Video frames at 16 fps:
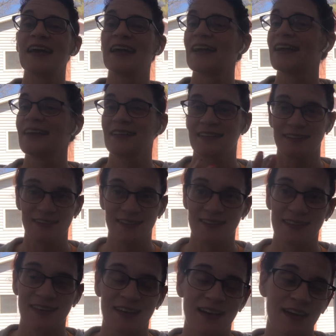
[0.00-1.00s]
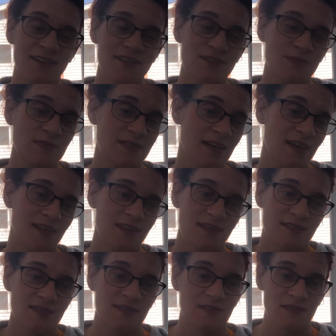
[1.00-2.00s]
eh, that I just was like,
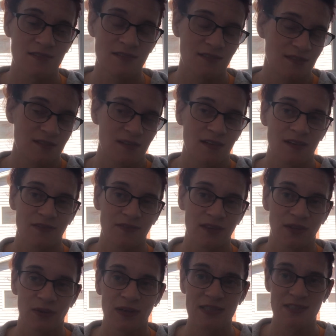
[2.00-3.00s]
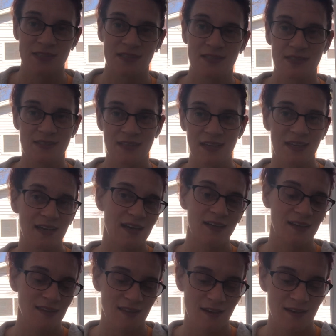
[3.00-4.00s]
this, there's it's not even a question, didn't take
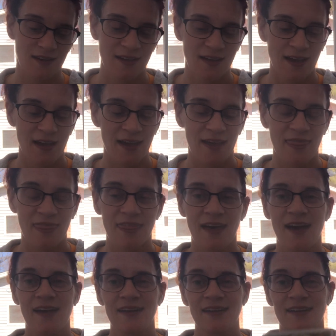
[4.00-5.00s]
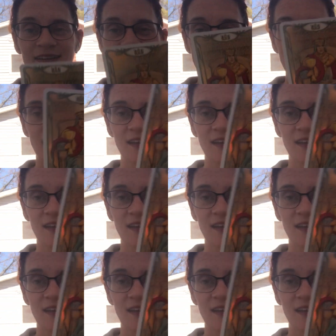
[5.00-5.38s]
any thought. And that is the